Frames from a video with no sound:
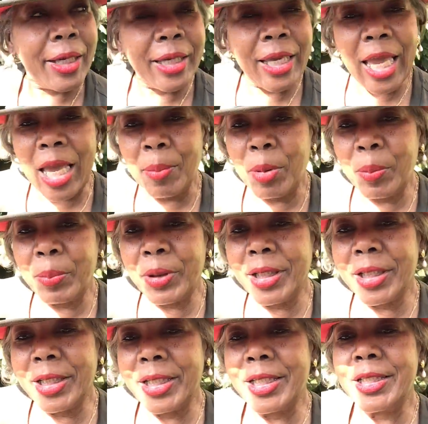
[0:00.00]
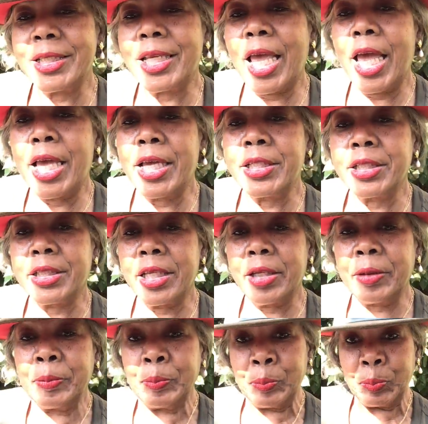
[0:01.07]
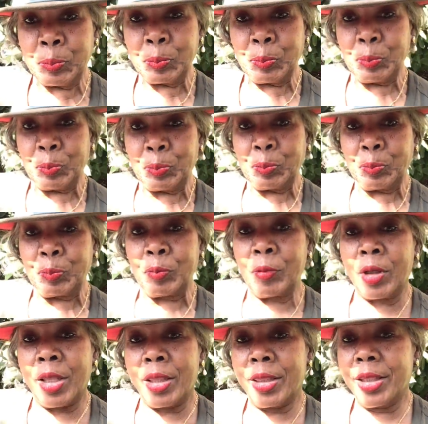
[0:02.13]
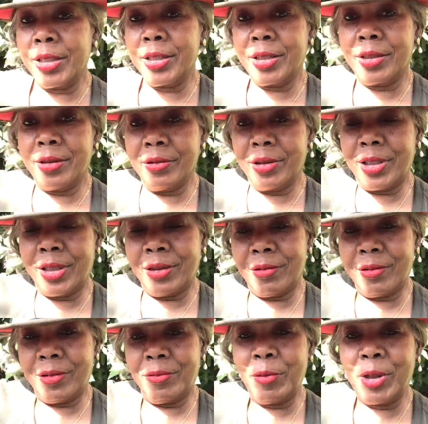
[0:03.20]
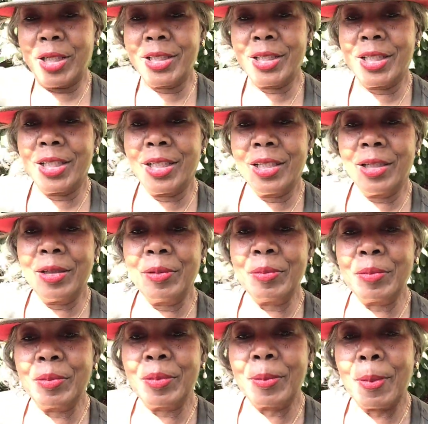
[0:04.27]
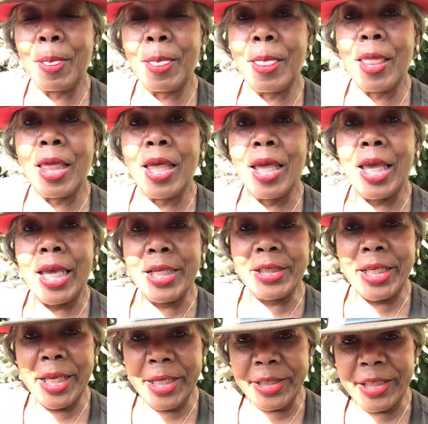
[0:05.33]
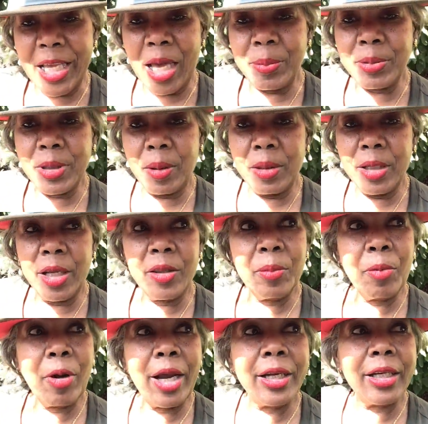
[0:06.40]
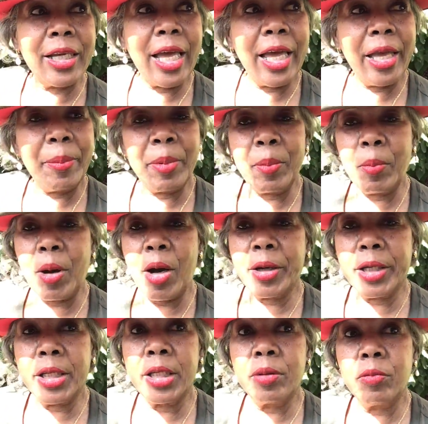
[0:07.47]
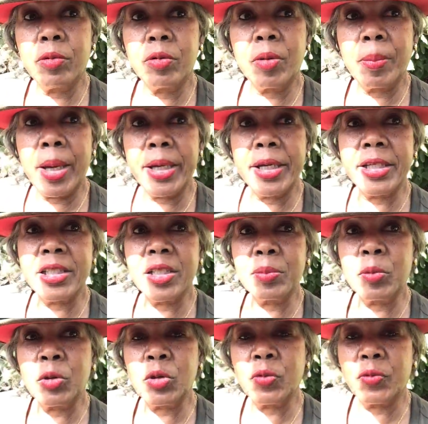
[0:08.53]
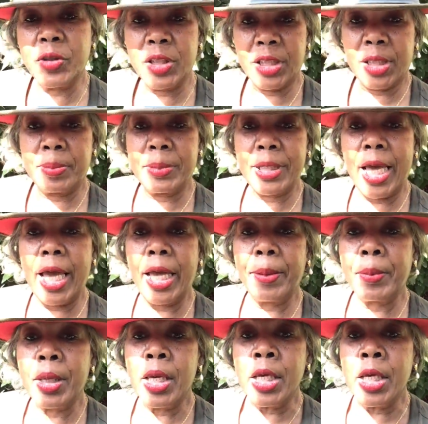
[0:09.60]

capabilities as this, what is it, is hyssop's, another product I have been marketing to my customers for some time.